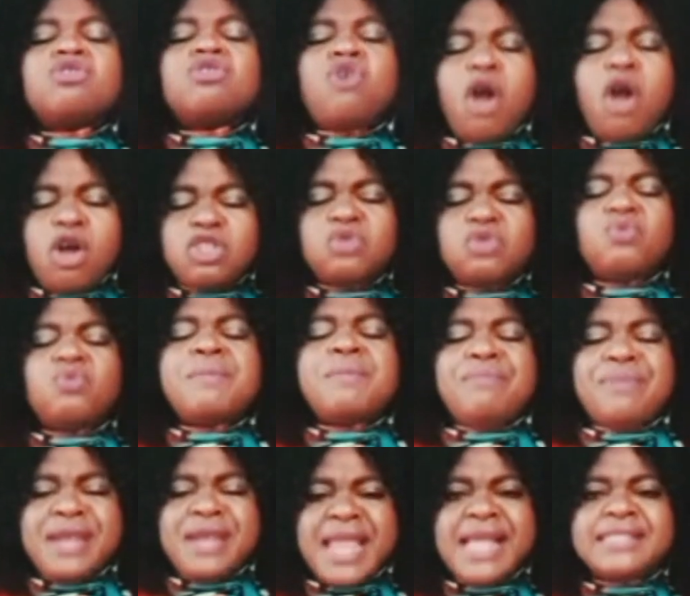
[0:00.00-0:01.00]
God will
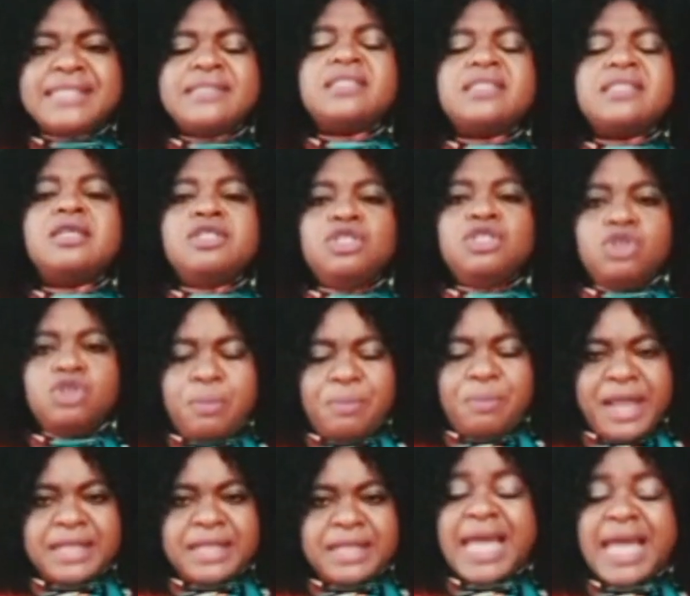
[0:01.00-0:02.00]
bless your
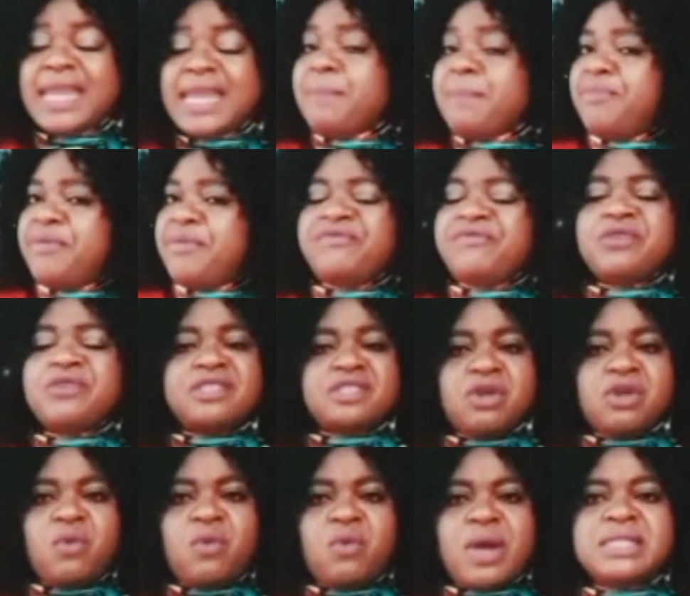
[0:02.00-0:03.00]
plan. And I pray for
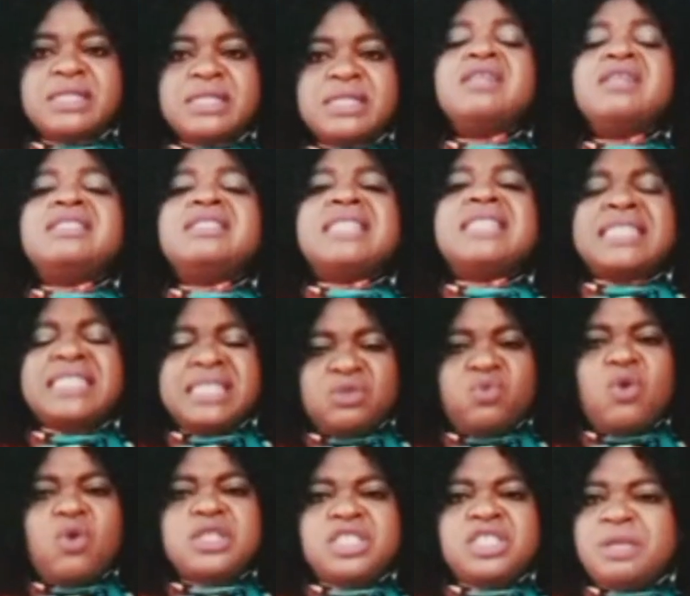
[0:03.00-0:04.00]
someone that
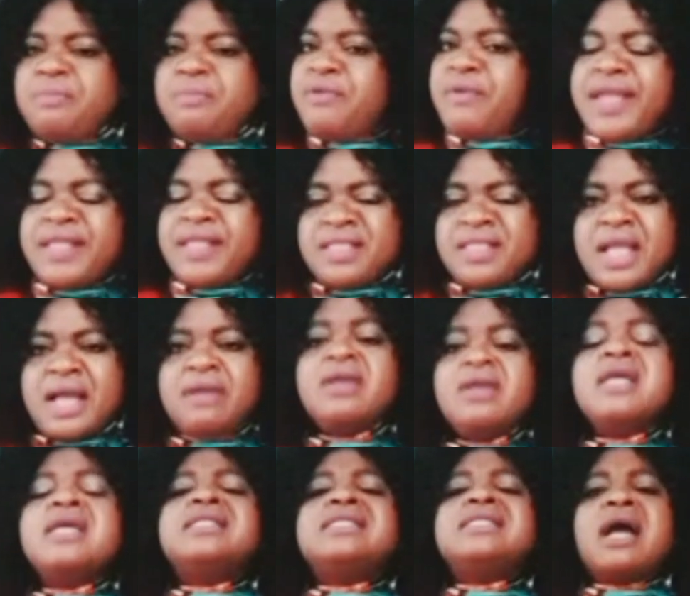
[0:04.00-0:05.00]
is watching me right now,
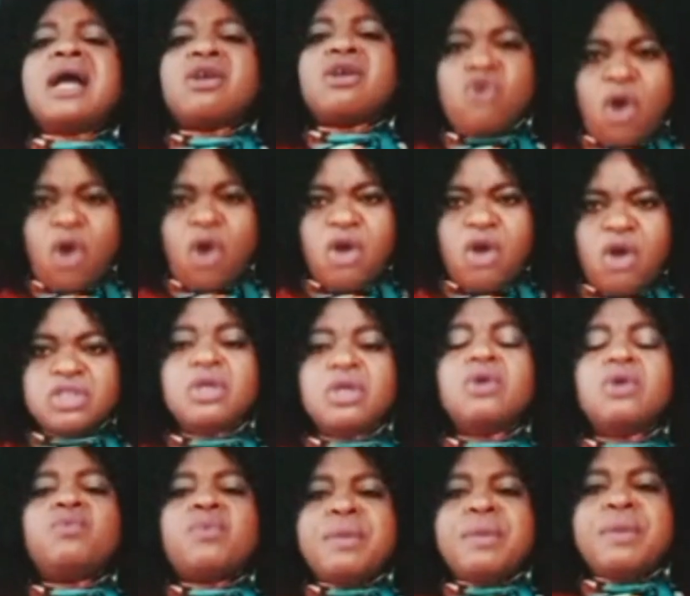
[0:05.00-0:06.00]
that God
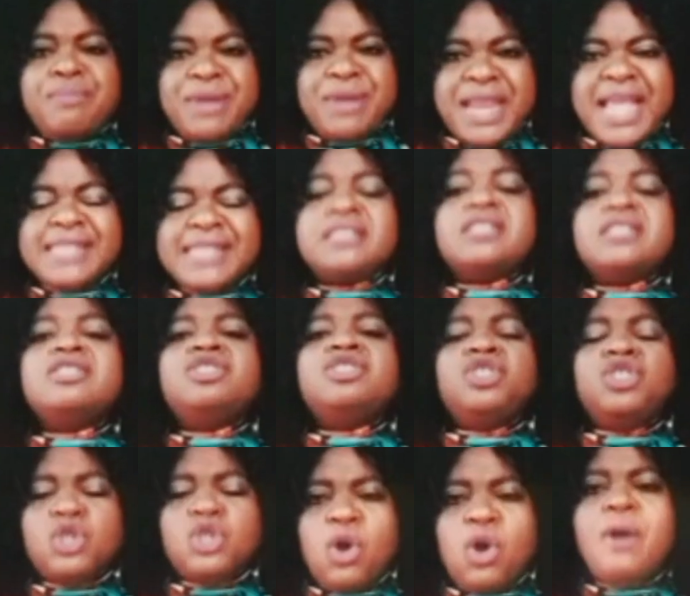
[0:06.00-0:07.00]
will bless
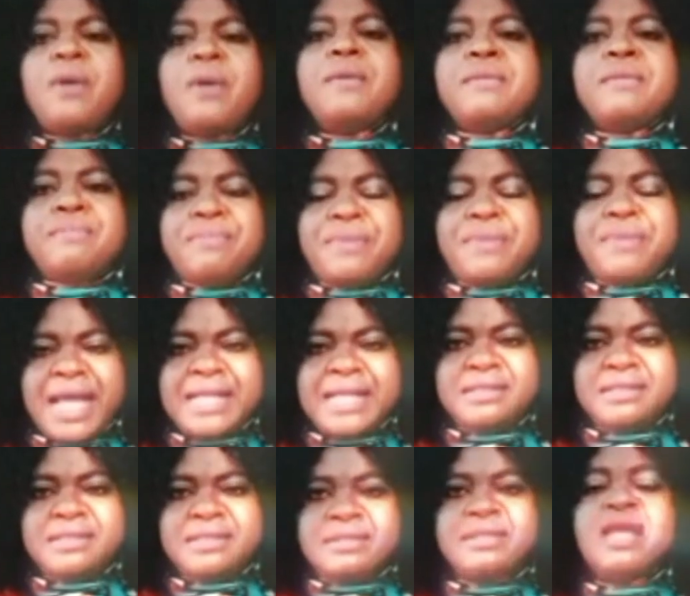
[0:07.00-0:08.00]
your
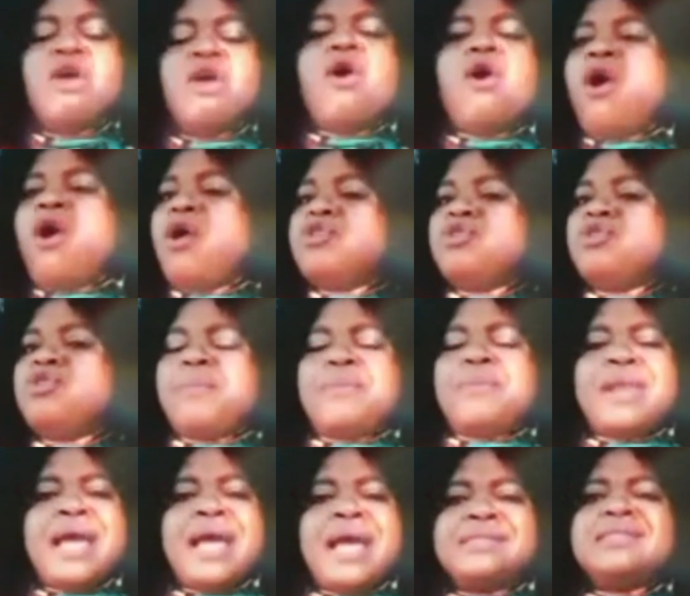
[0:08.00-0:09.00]
plan. All your
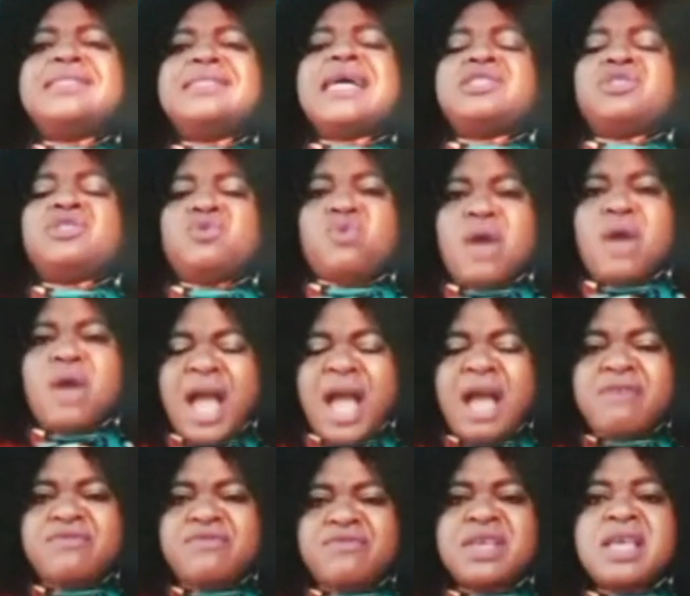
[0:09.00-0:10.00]
plans that you
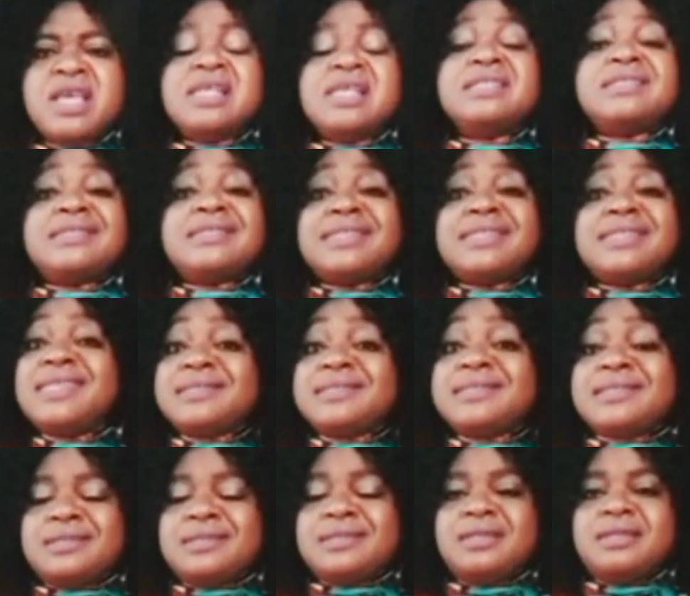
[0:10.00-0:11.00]
have
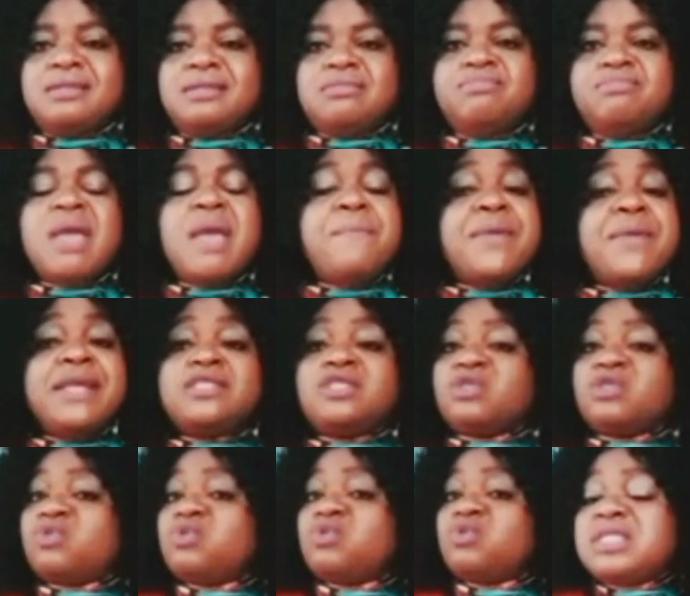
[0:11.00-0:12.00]
since maybe
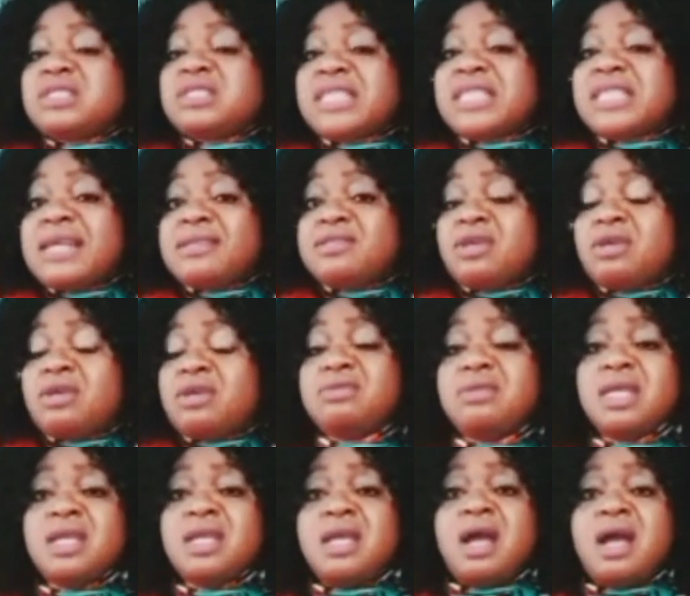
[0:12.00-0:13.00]

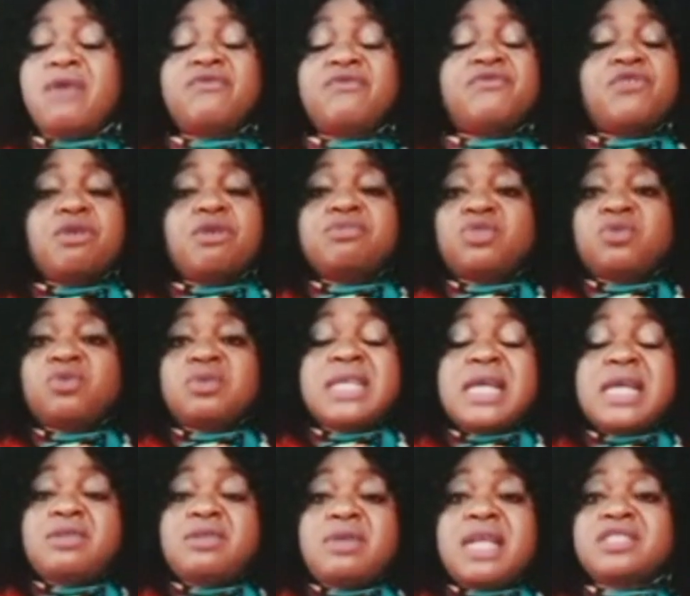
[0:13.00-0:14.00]
2000, from
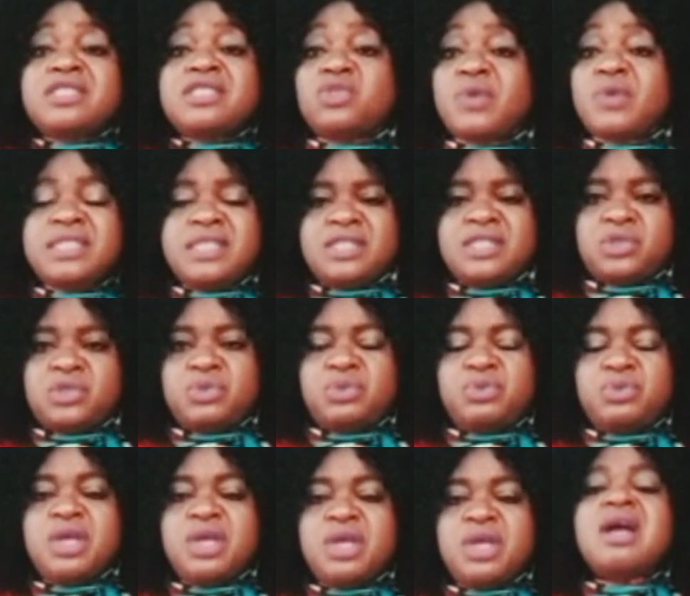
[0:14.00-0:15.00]

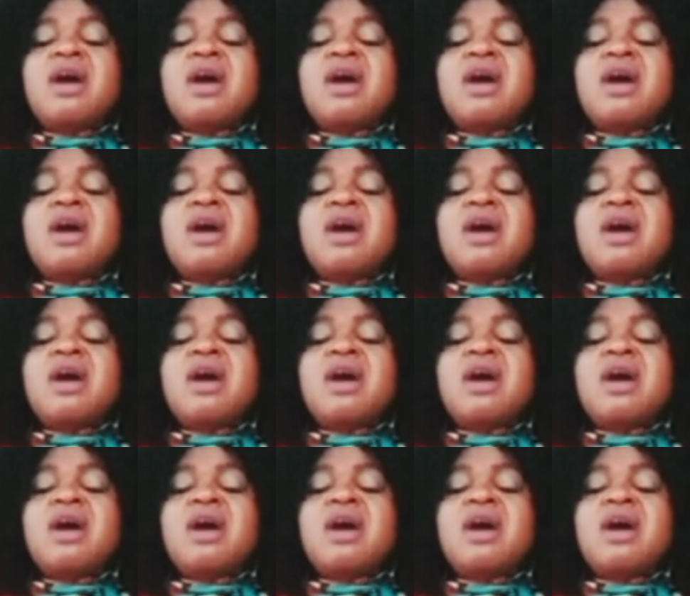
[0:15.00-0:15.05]
2022,